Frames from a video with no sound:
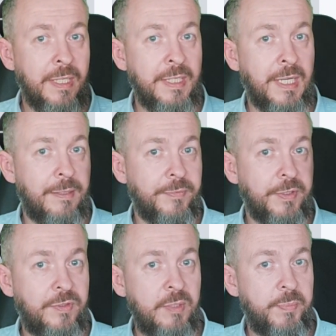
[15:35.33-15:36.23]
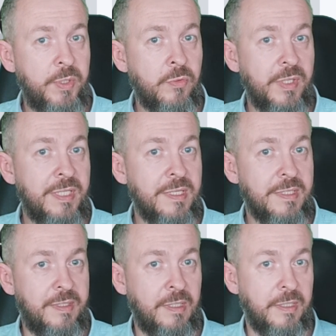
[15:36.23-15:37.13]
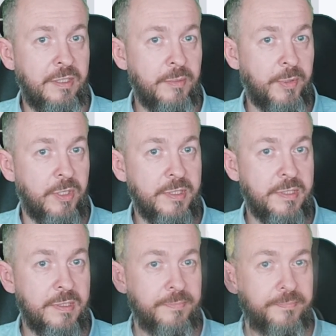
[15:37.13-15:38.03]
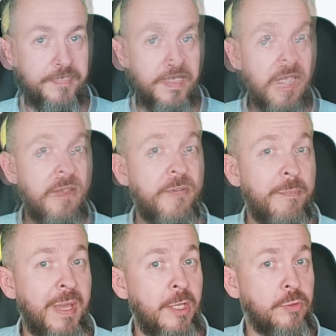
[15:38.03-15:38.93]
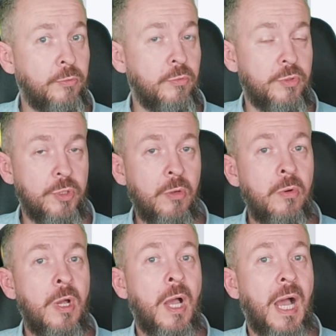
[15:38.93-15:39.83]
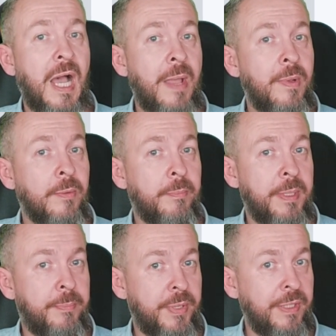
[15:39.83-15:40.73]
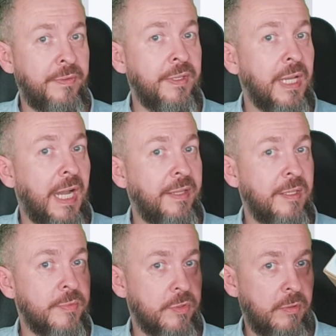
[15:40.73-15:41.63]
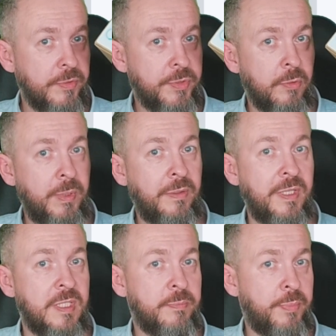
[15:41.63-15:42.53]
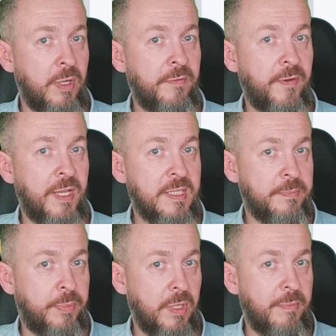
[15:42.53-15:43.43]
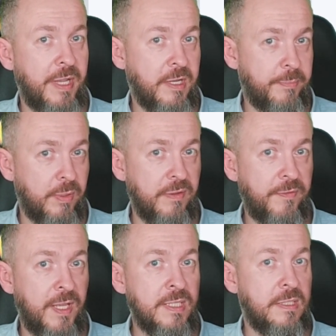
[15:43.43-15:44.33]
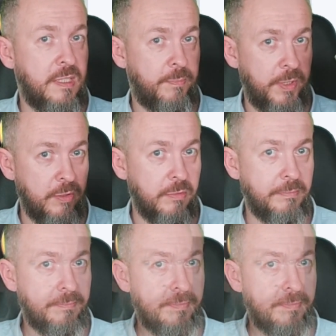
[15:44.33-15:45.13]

the TPU is still in the box. If I manage to do so, I will be printing items also with this Polymaker Polyflex TPU.